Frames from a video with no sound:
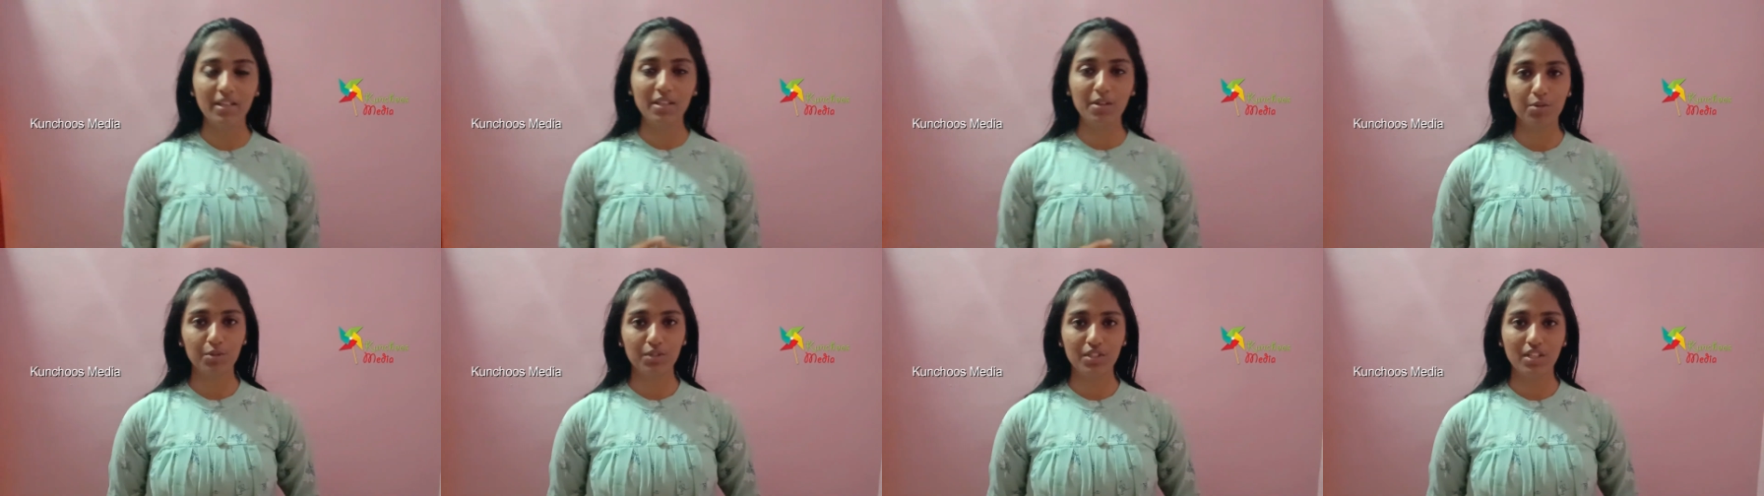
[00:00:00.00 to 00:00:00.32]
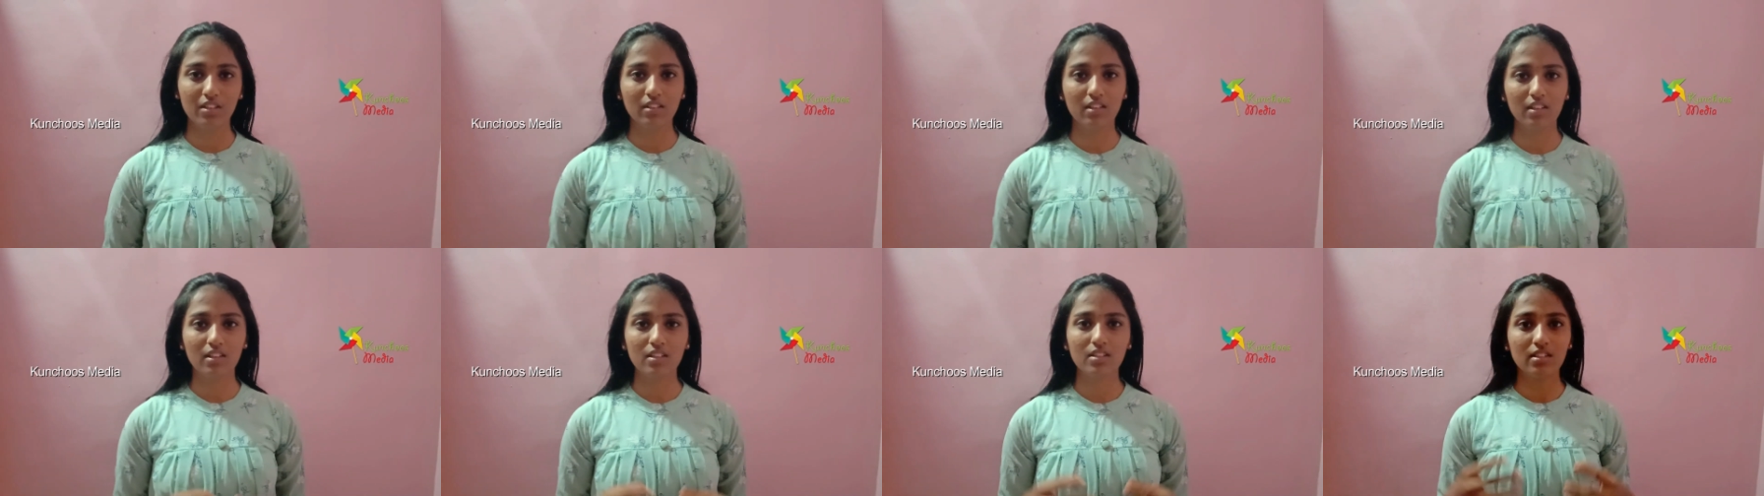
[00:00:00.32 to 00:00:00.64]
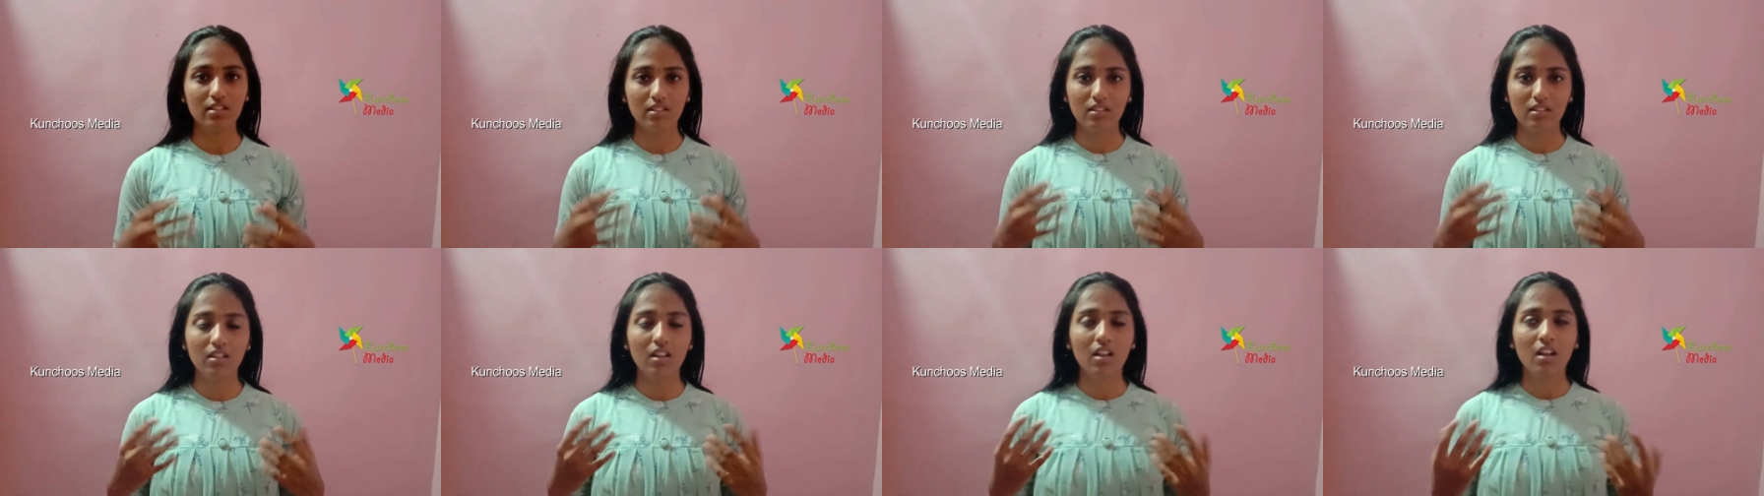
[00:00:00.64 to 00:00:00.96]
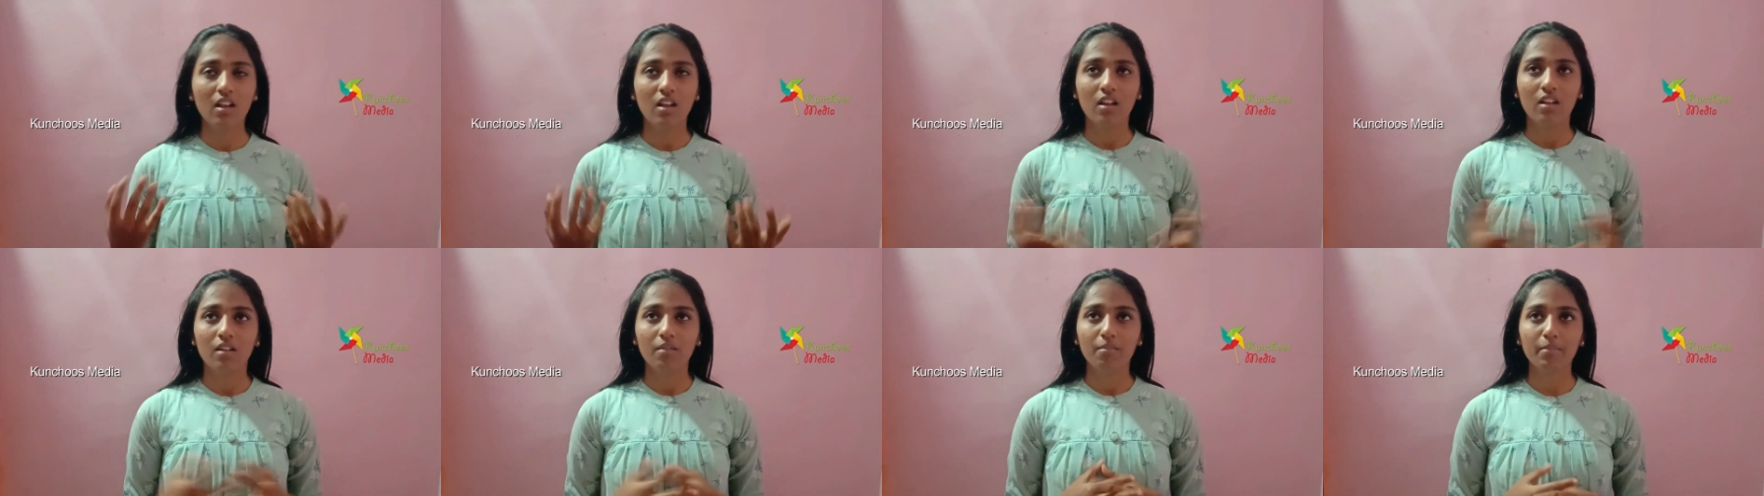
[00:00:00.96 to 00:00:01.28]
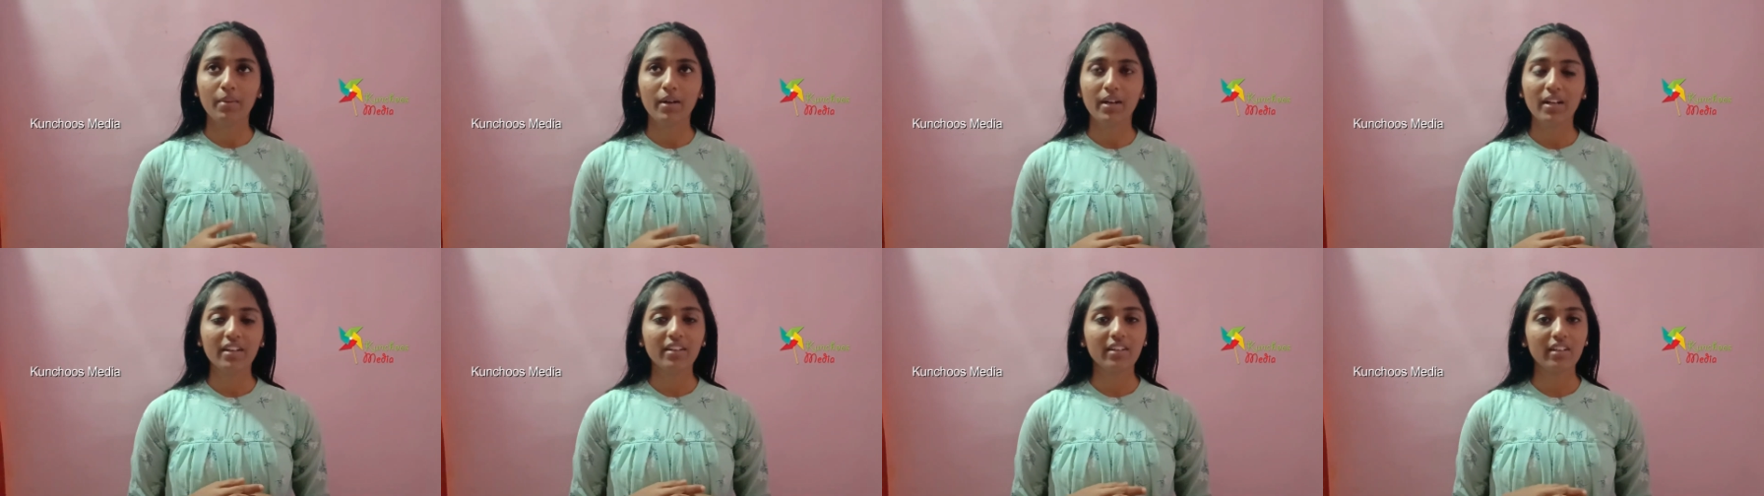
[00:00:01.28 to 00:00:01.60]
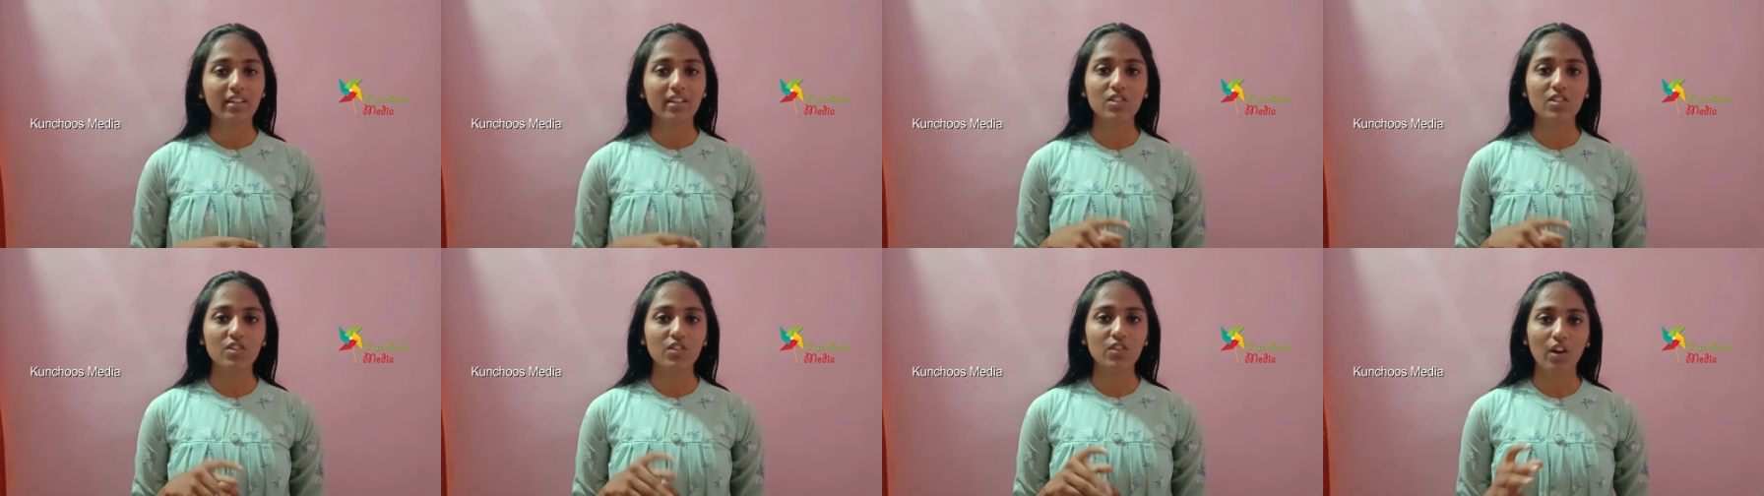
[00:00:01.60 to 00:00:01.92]
using this, but
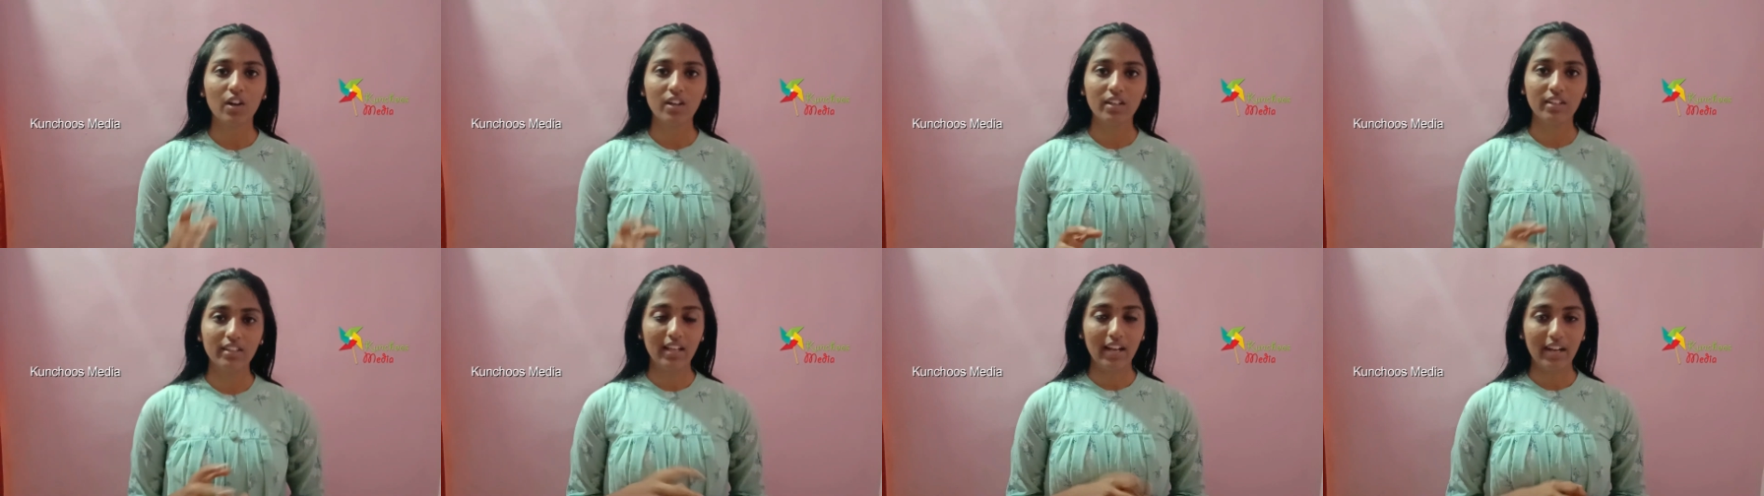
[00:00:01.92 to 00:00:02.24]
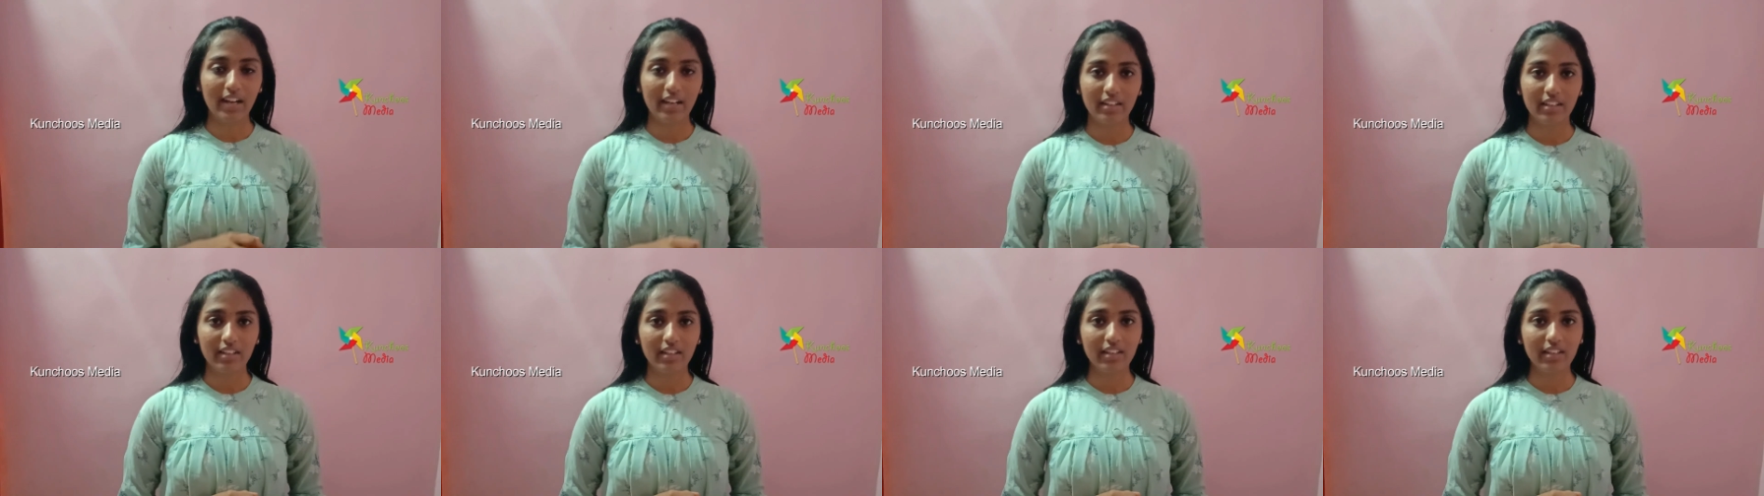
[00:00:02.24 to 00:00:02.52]
it's not that.